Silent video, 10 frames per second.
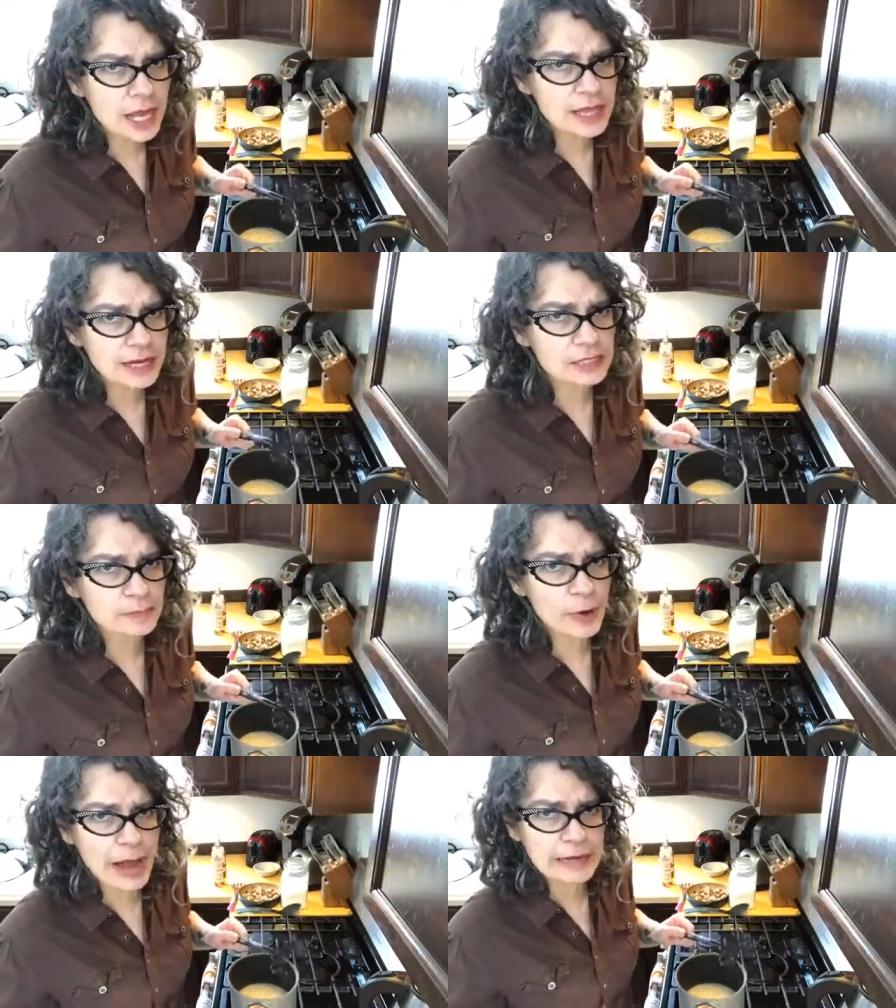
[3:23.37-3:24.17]
that is
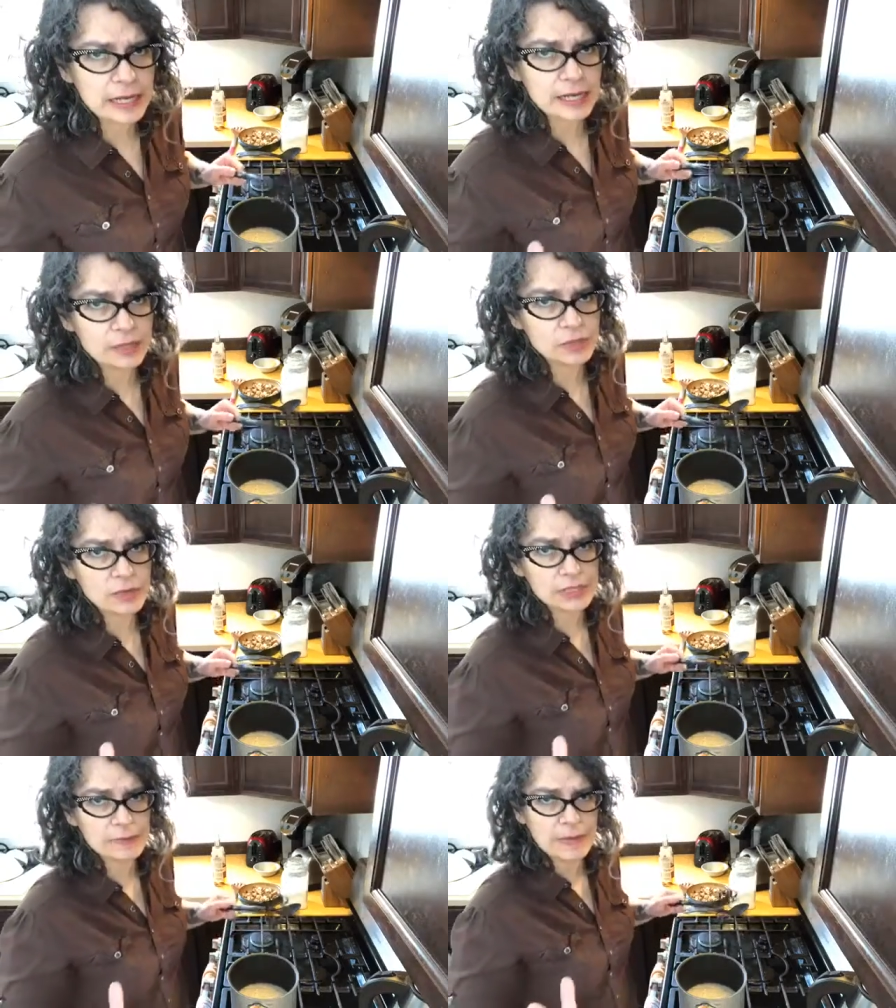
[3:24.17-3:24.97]
bread in this
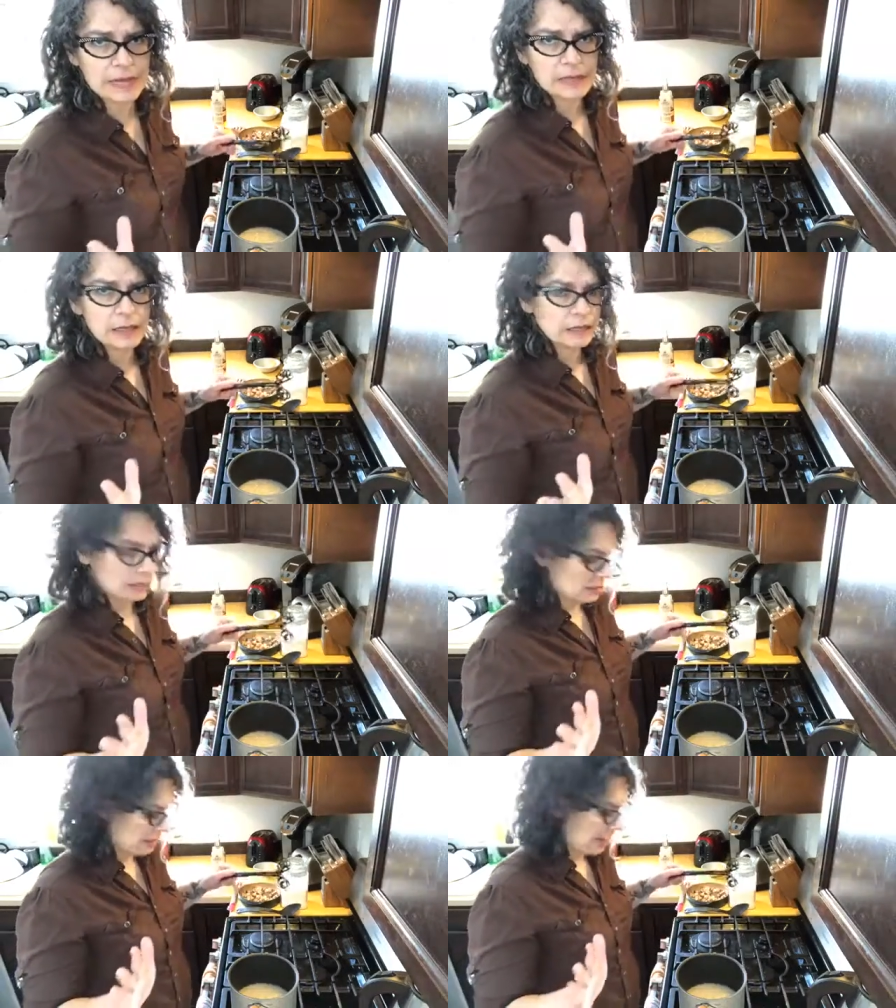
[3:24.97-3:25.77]
recipe
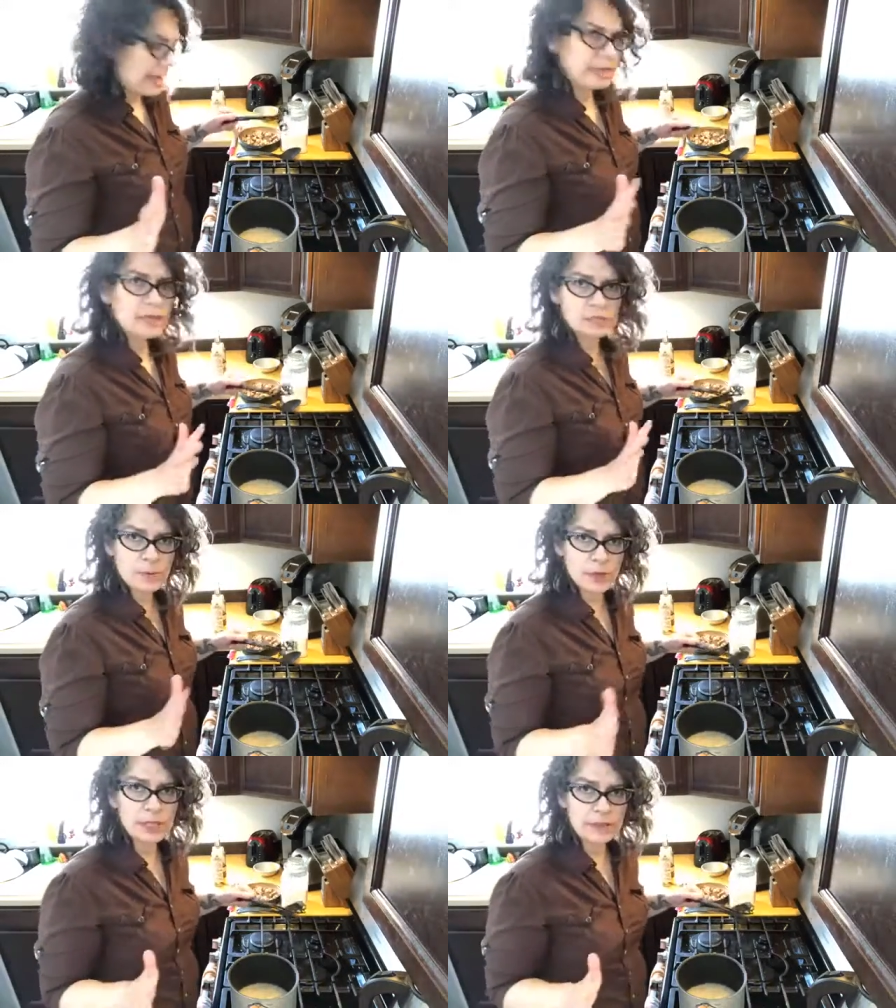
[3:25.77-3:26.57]
at this
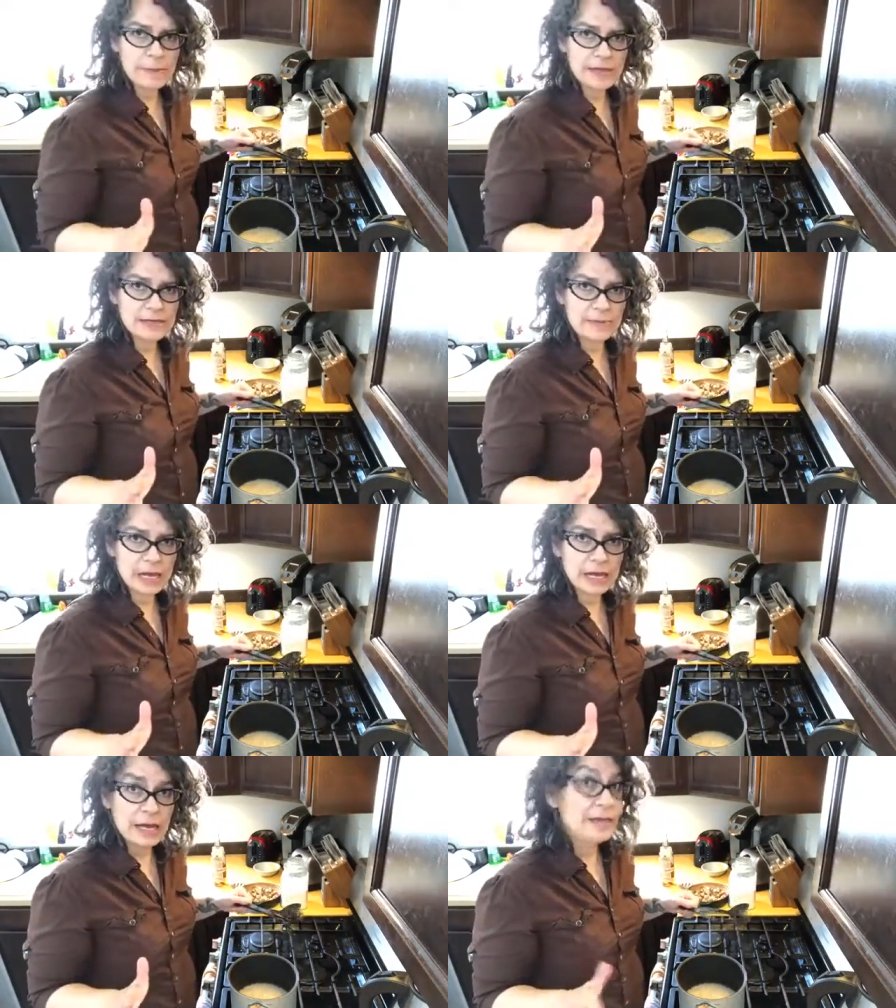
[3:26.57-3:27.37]
point in the pandemic.
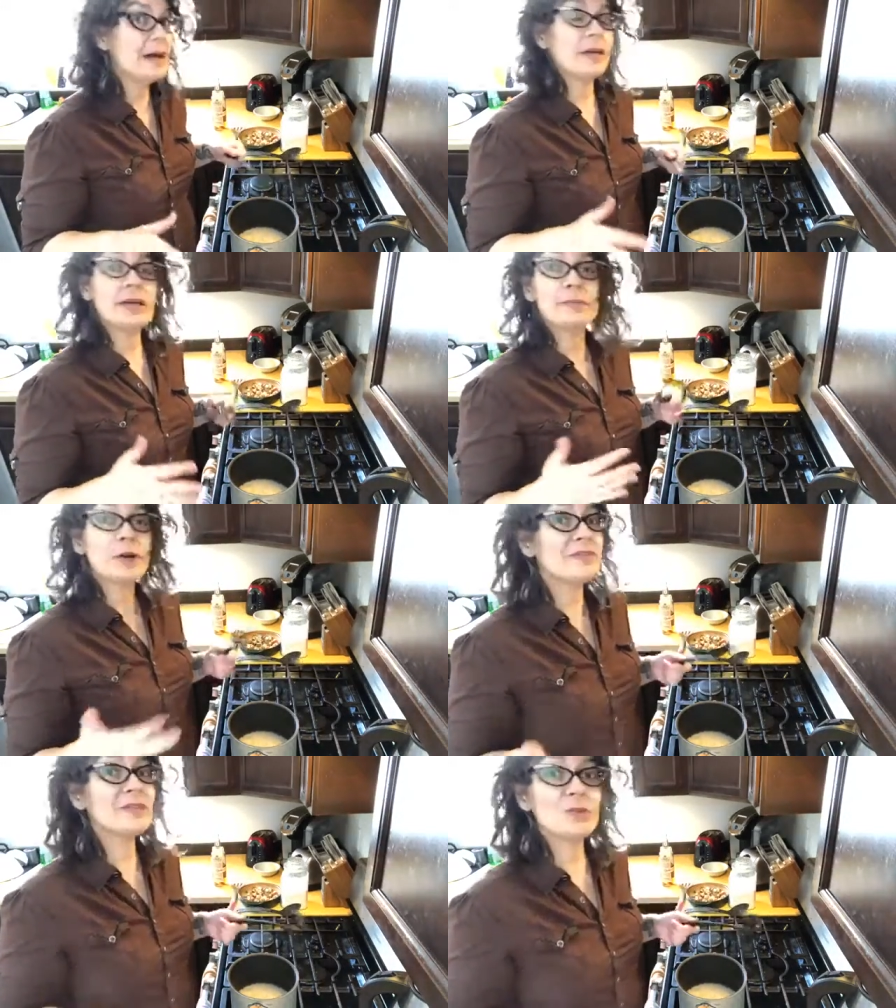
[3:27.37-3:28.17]
Now, in a
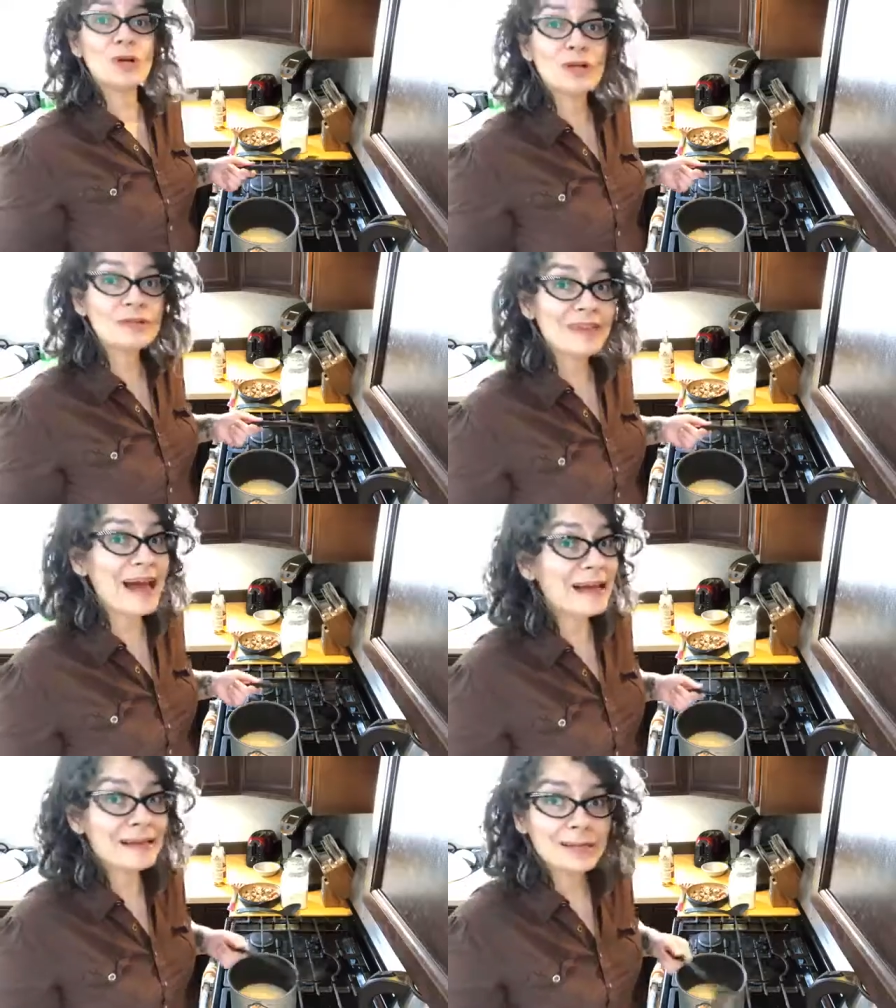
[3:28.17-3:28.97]
perfect world, yeah,
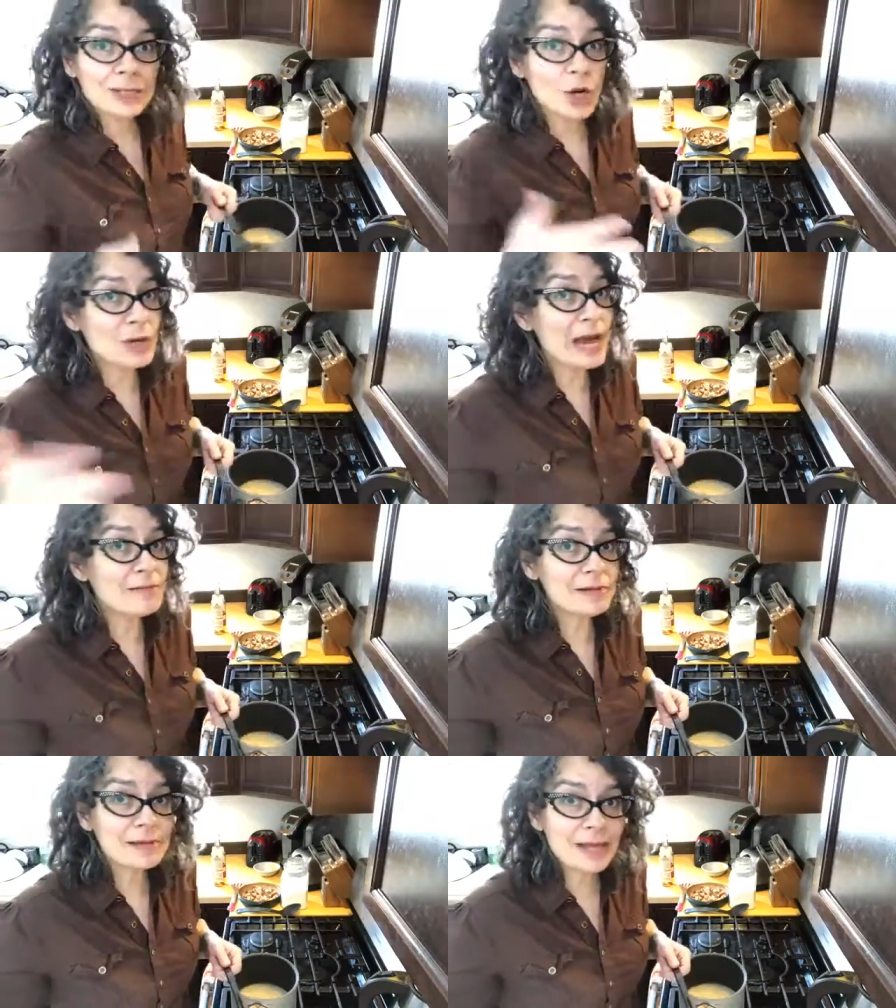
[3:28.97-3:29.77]
go down,
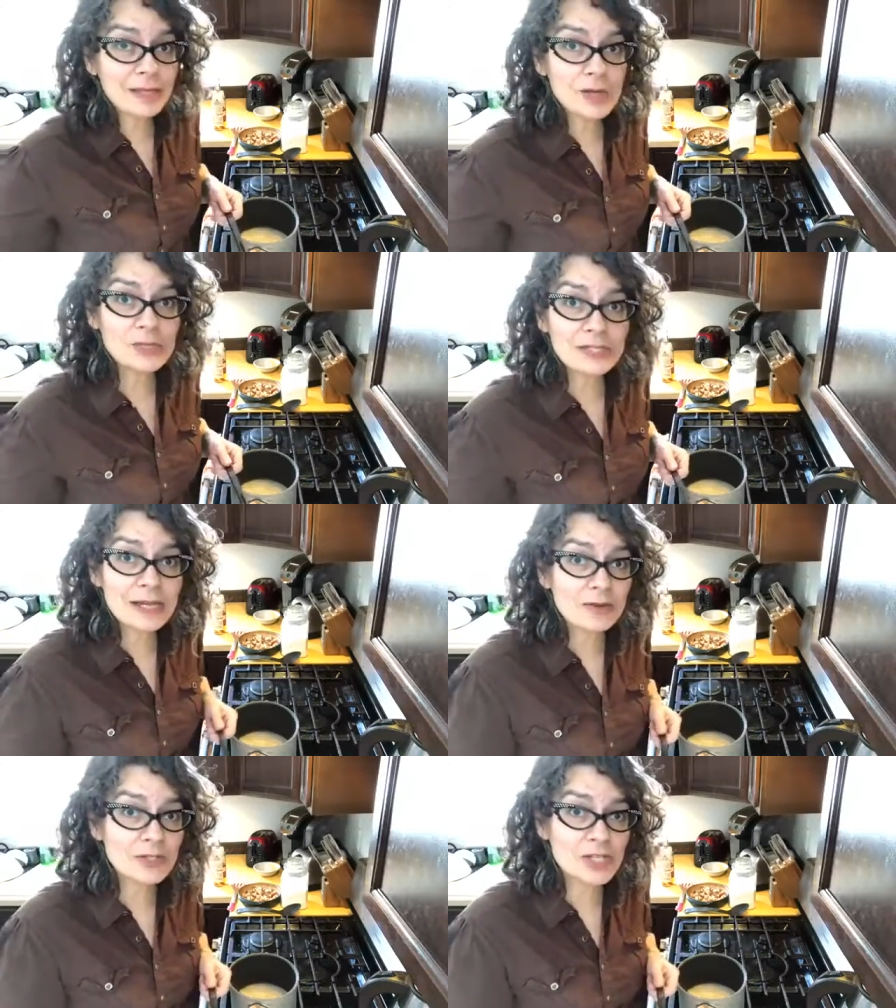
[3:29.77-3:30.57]
get those
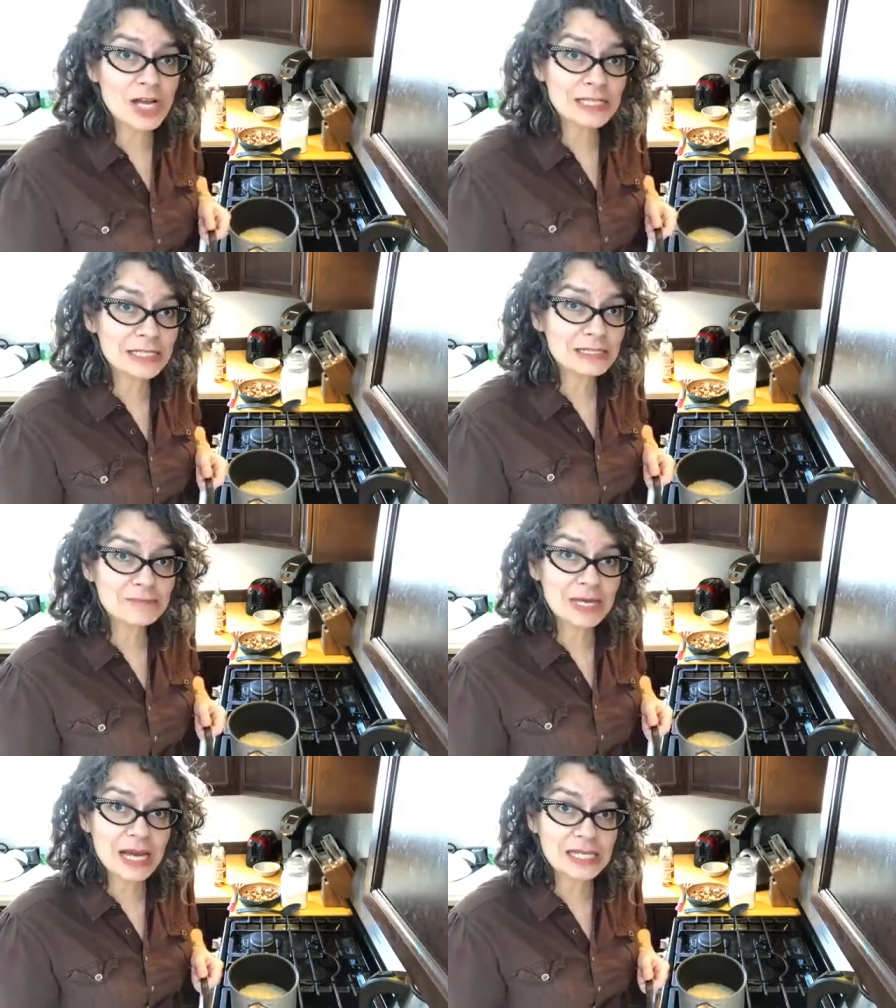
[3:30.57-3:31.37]
stale croissants,
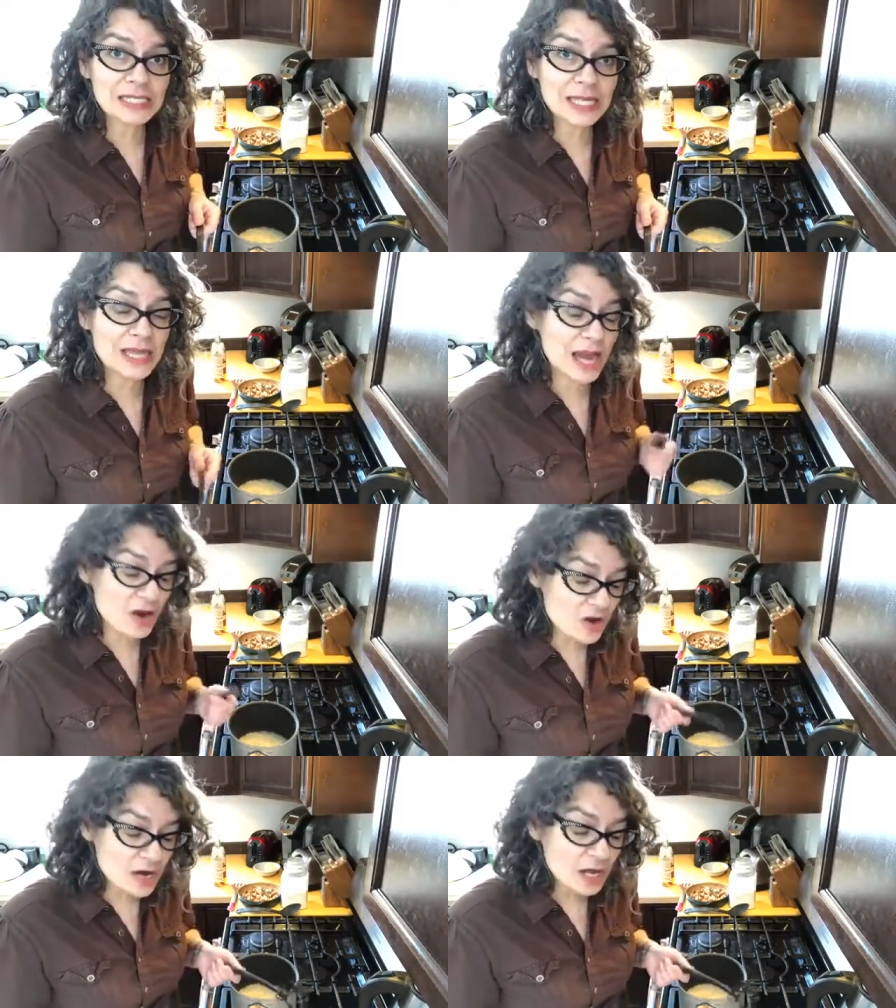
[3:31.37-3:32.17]
because
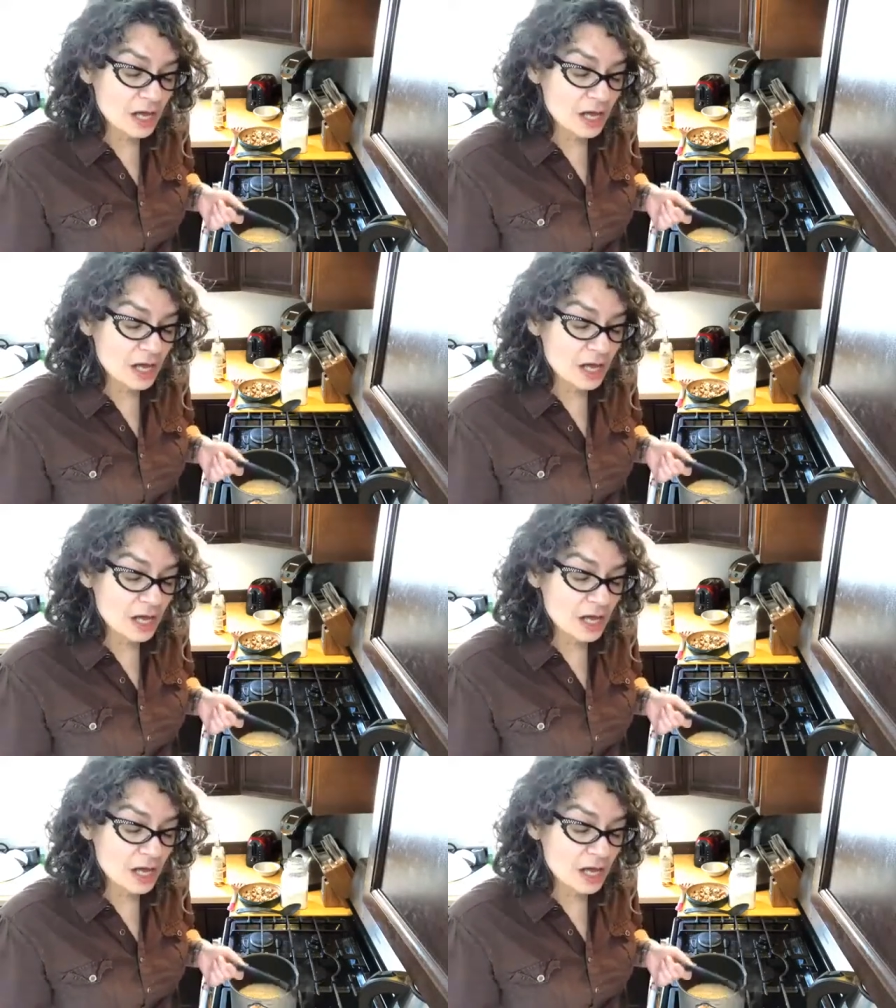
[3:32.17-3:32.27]
they're